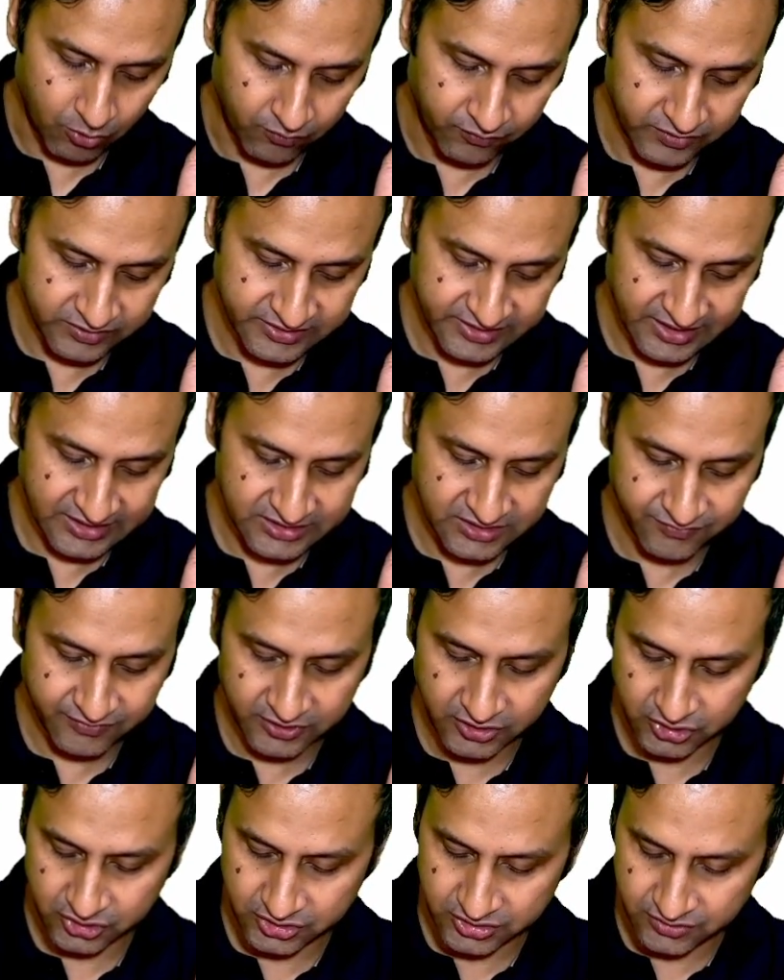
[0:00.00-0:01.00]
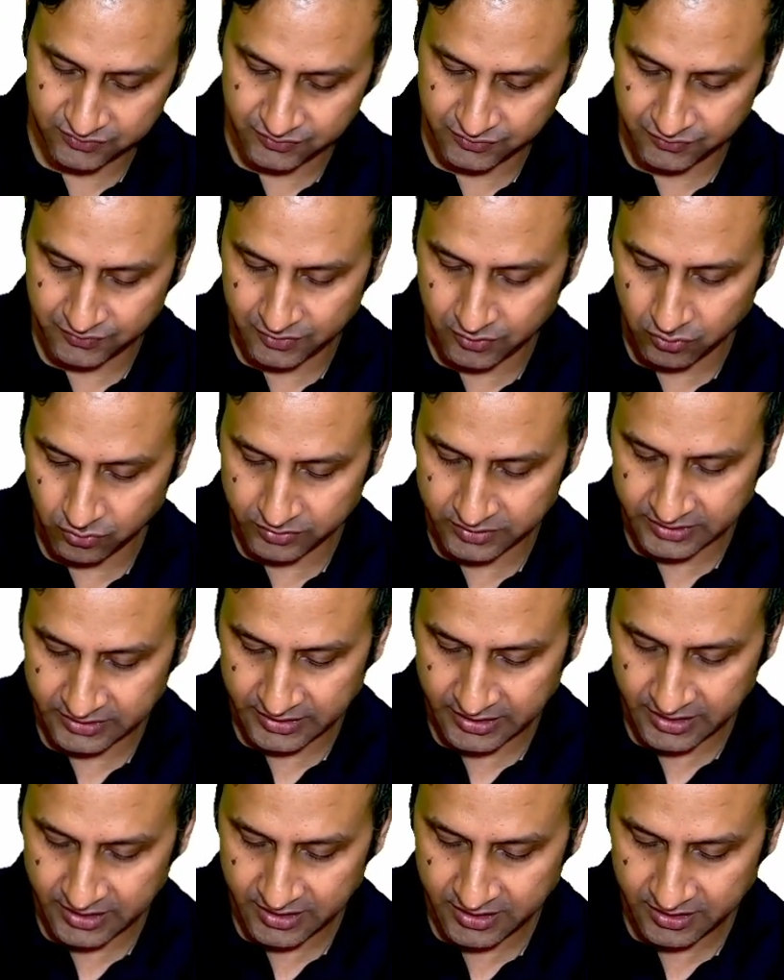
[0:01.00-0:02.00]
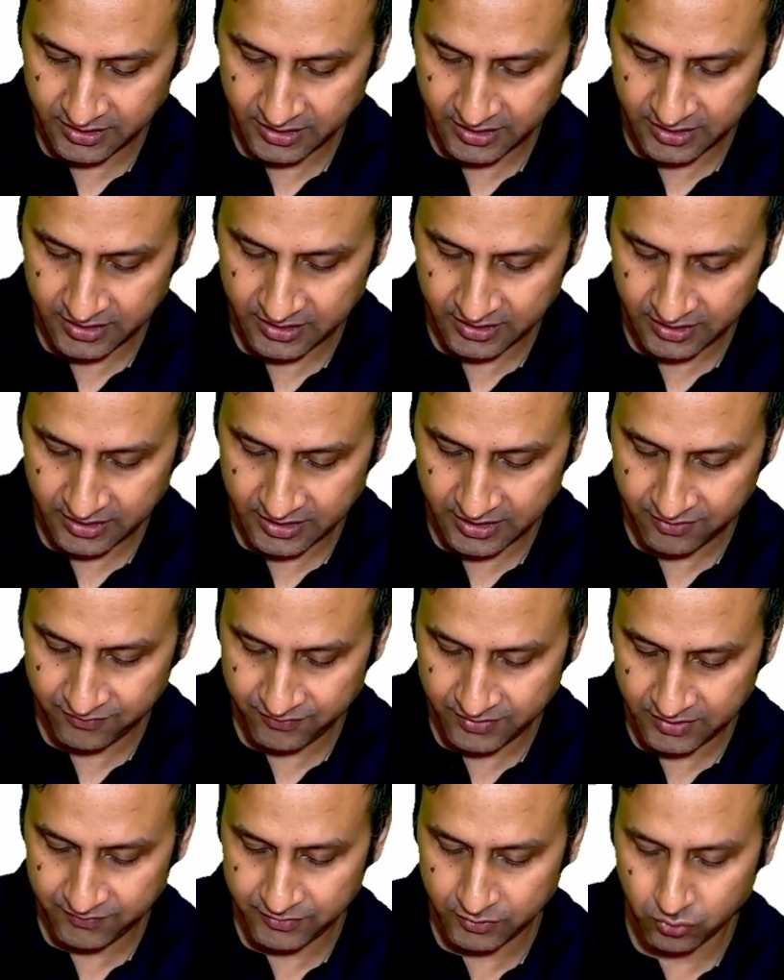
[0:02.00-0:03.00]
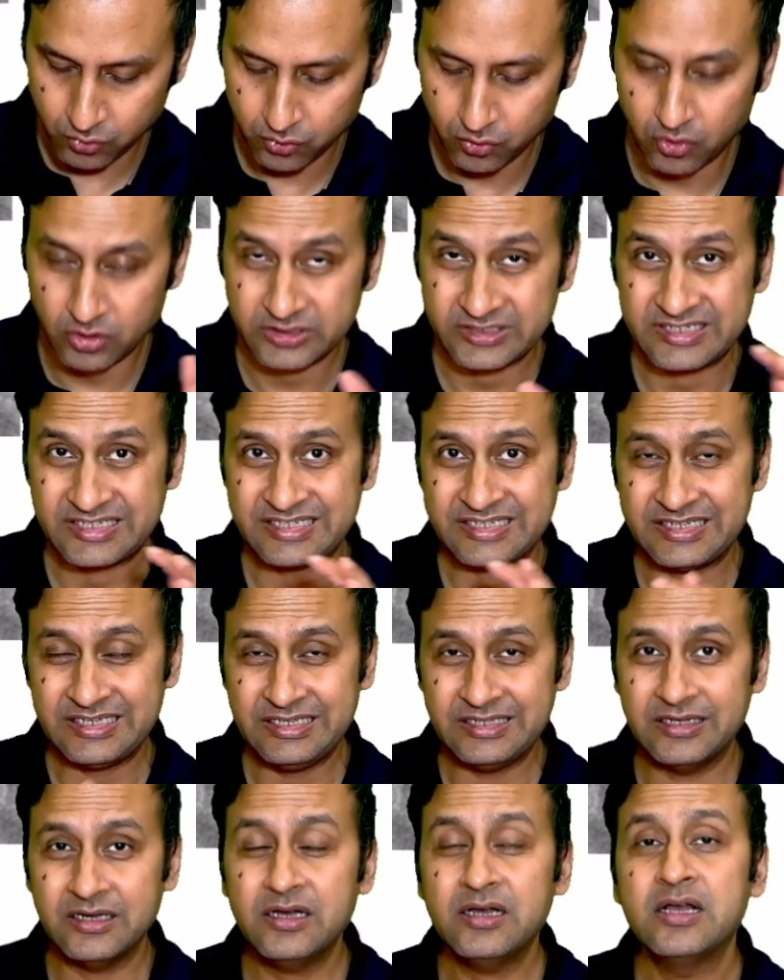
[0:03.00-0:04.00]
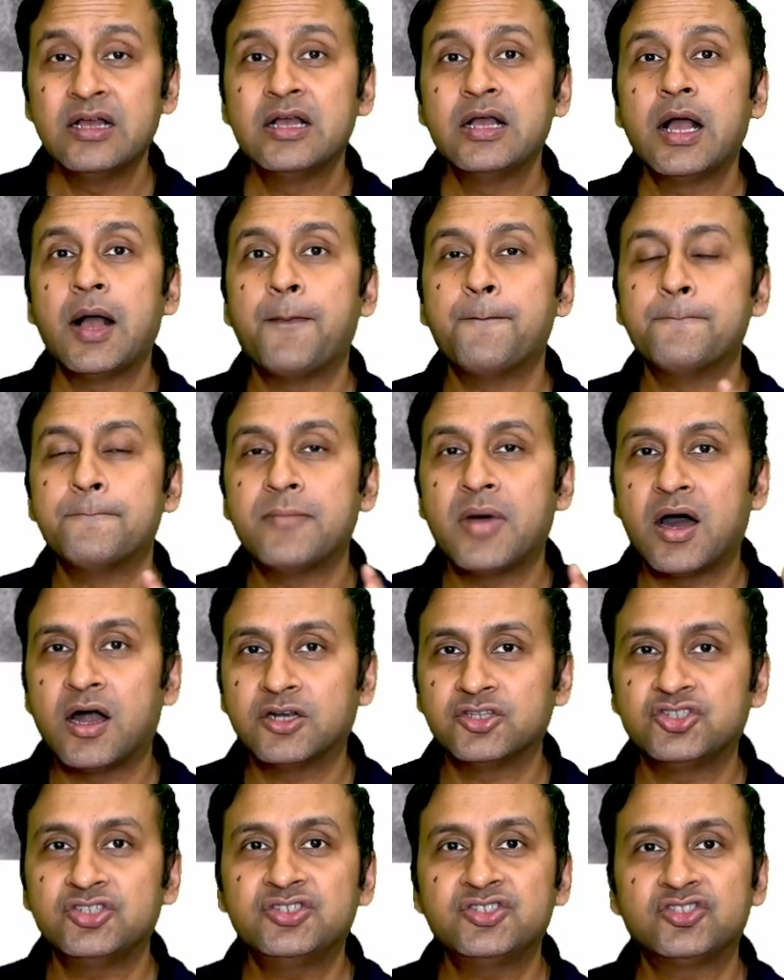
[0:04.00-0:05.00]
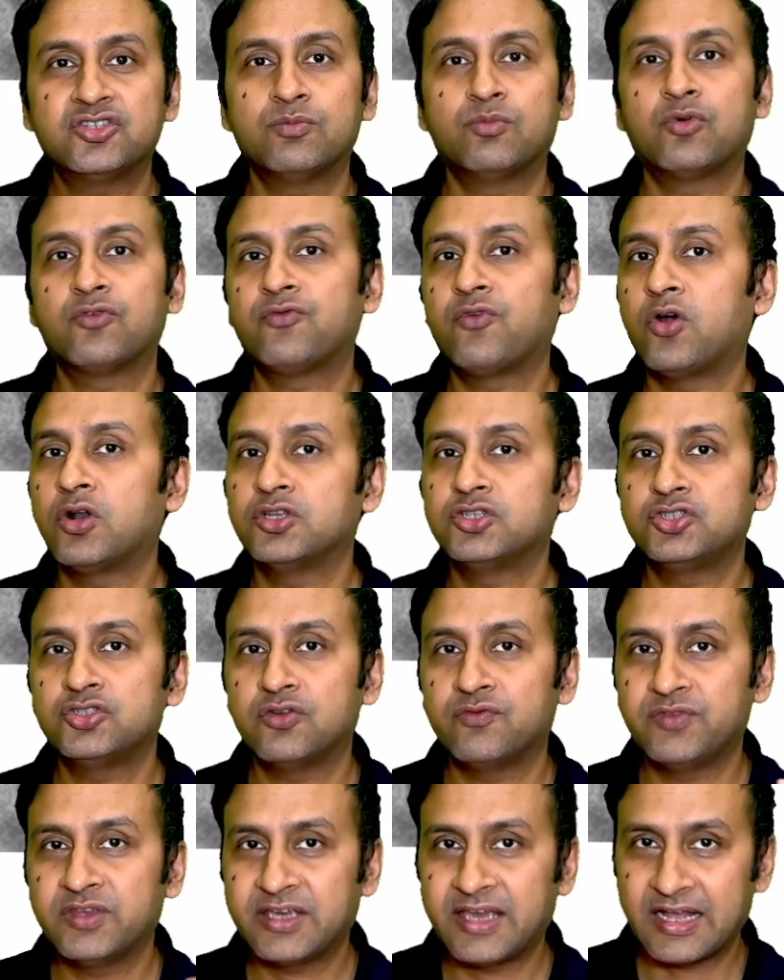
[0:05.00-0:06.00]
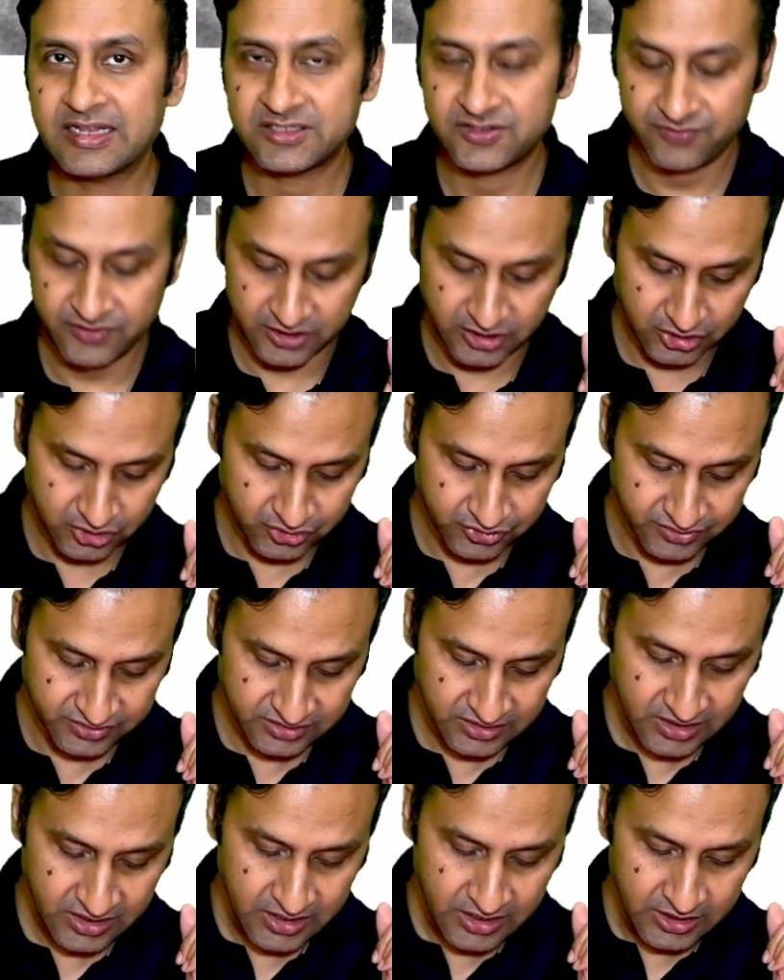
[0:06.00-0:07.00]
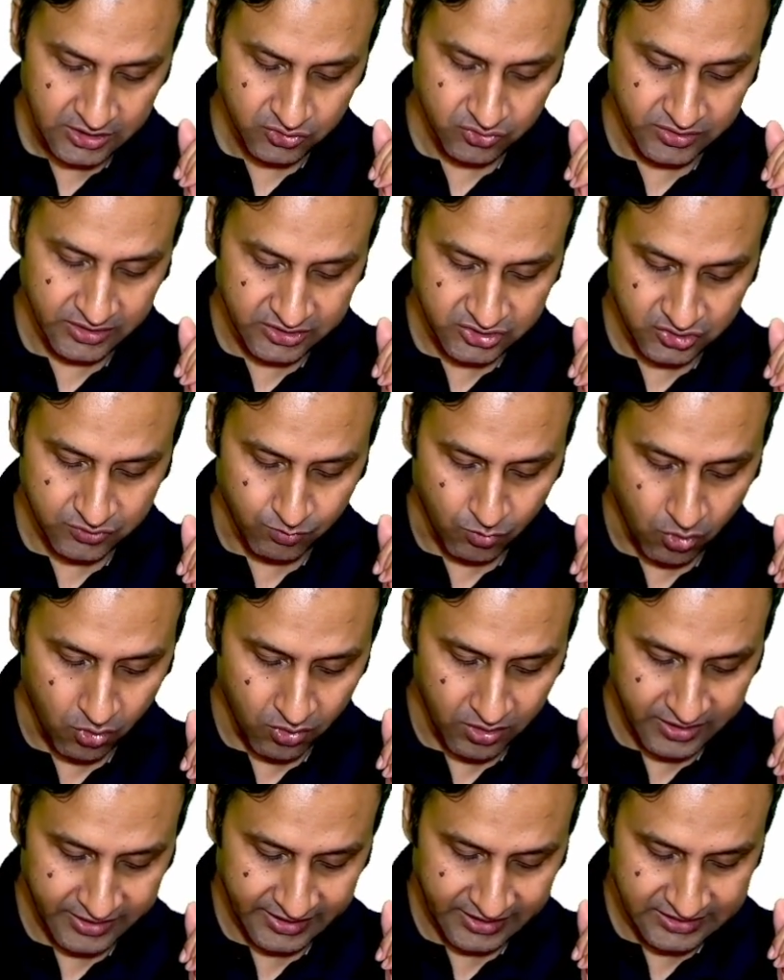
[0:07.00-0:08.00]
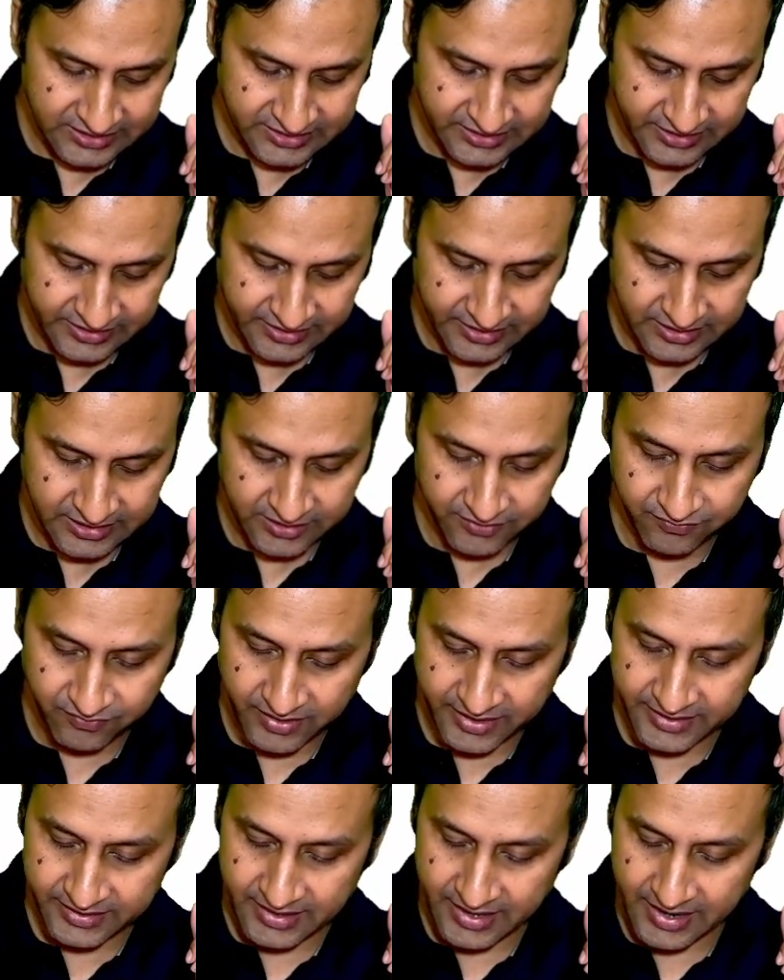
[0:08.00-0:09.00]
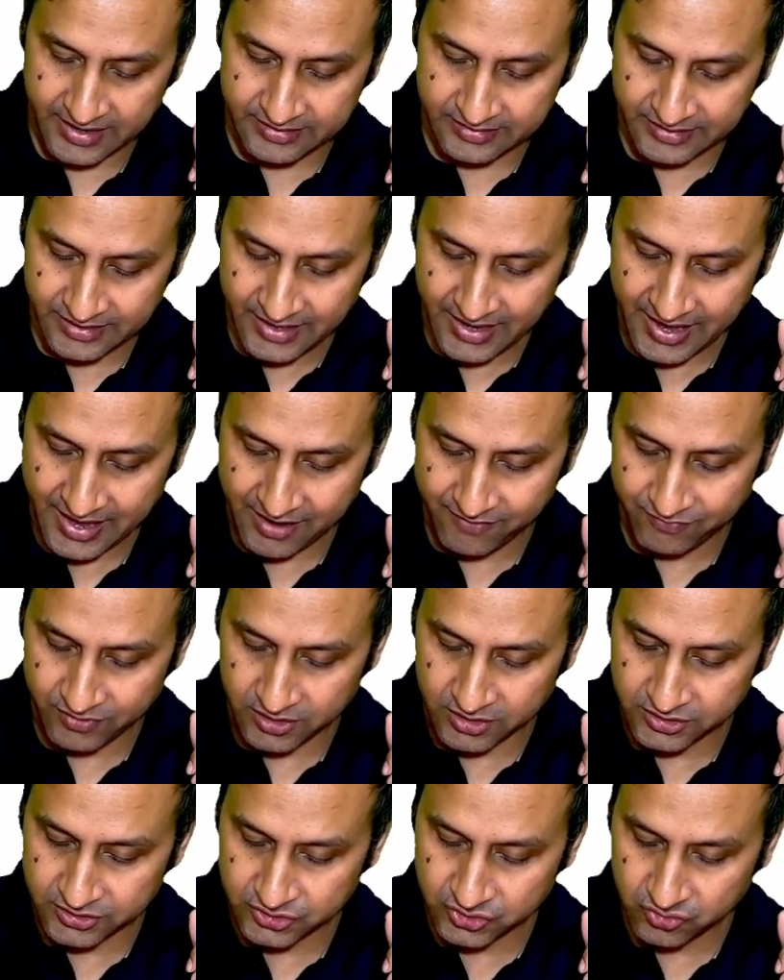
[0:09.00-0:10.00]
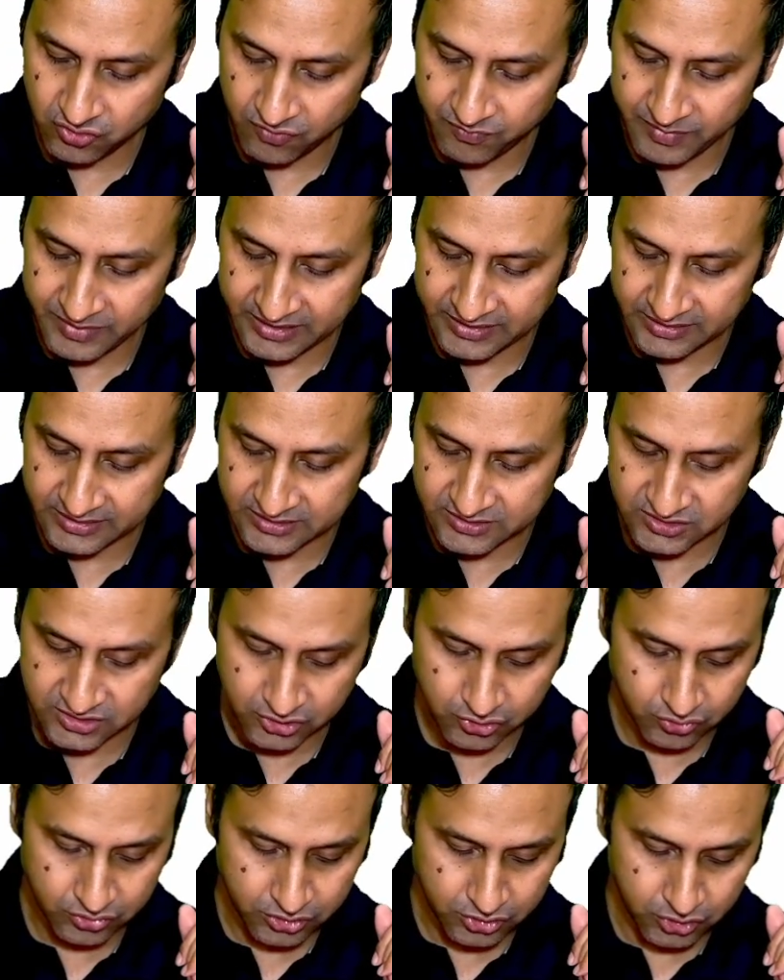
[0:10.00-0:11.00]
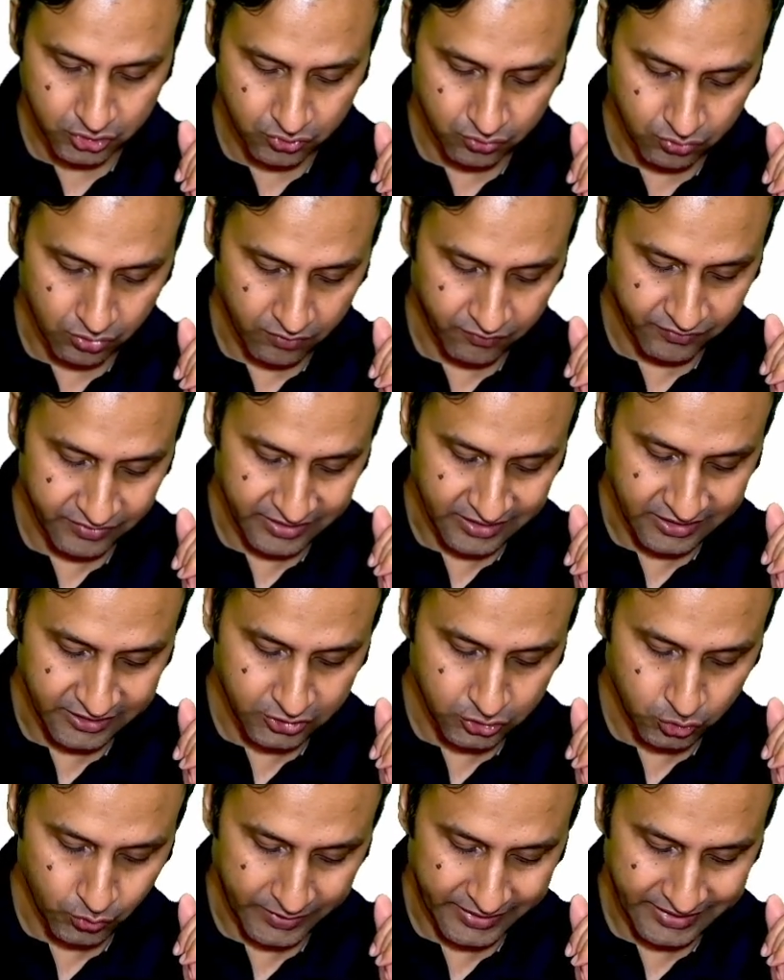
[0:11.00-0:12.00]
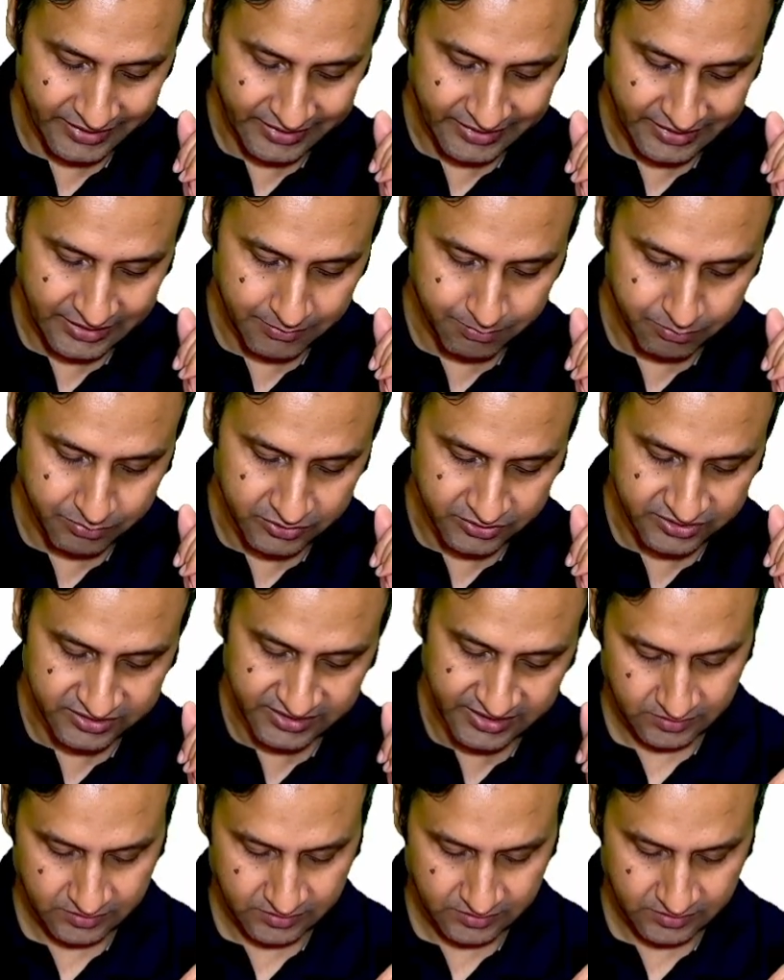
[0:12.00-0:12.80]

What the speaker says: calcifications, which we looked here, where we could not see the margins, the morphology of the calcifications. So they're small, hazy, and ill-defined, and they have a risk of malignancy to the tune of nearly 20%.